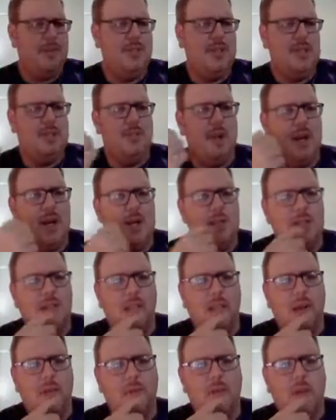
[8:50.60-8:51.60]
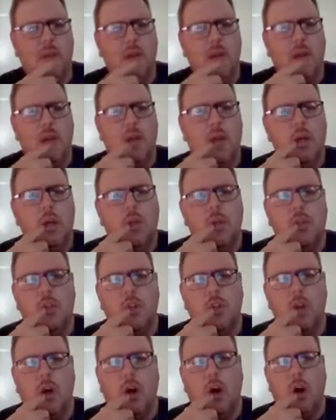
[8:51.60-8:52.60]
6 pages left.
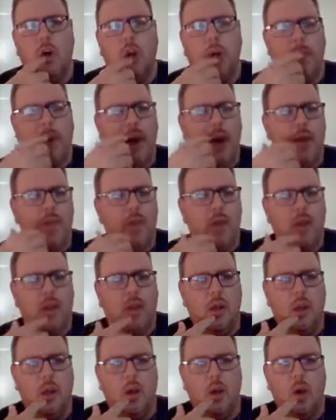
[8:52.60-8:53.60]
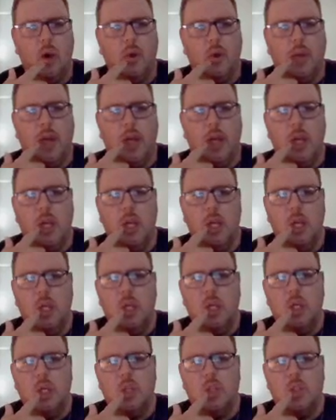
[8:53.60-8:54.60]
So you probably think, okay,
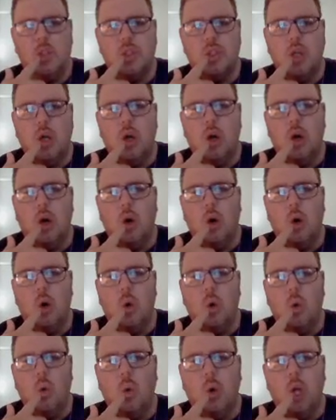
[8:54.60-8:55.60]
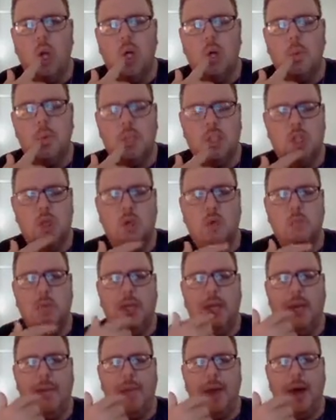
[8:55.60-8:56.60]
so we're
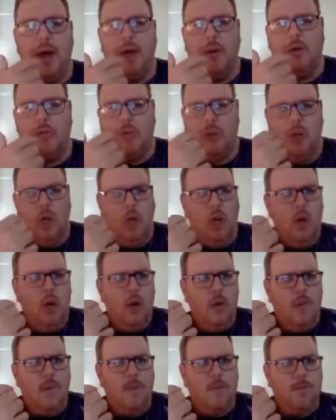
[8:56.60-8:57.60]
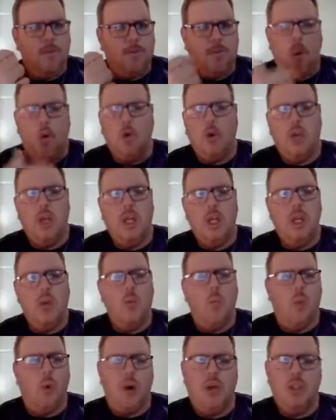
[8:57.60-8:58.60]
presumably about
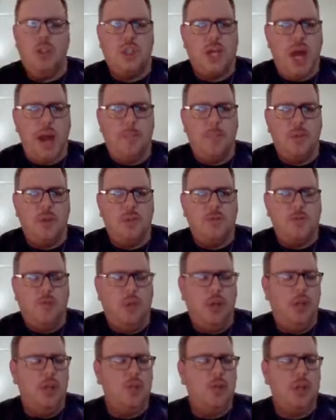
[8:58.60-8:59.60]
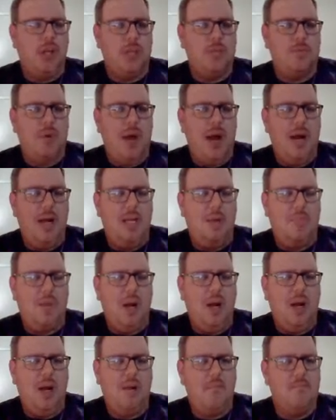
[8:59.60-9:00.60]
42 chapters behind the
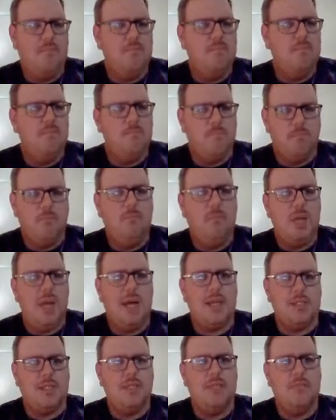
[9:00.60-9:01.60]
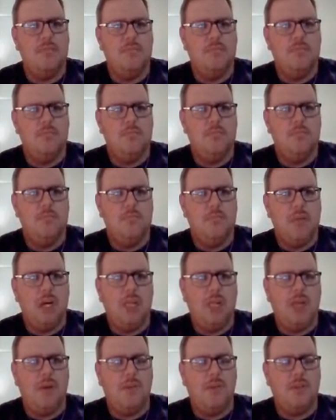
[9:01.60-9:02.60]
manga? Yes.
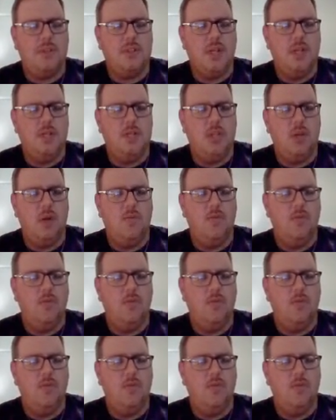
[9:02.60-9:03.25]
I definitely say so.